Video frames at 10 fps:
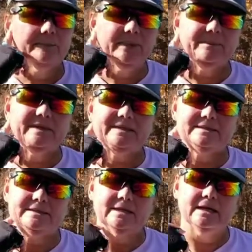Maybe
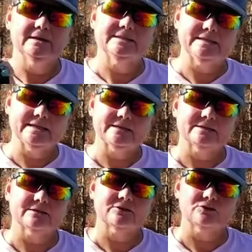Dick's
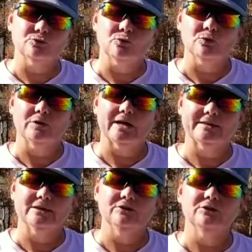store, I
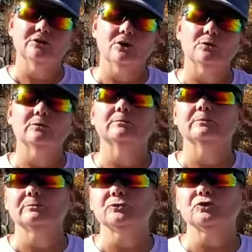think you can go
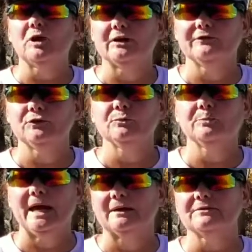try a few
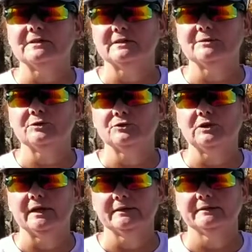paddles and see what you
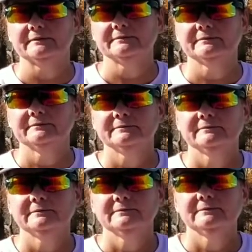like.
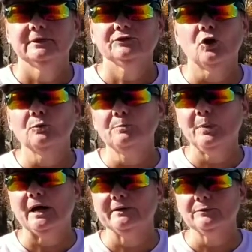Don't
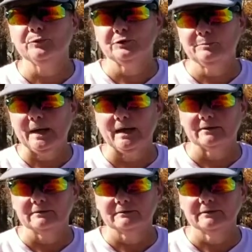buy the wooden paddle.
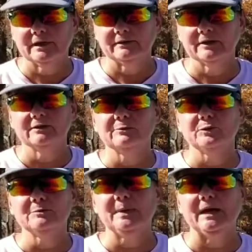The
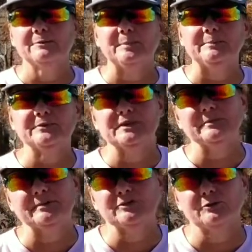wooden paddle, people
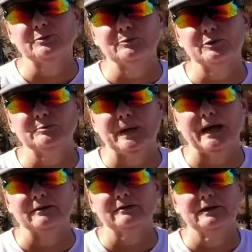sometimes start with a wooden paddle.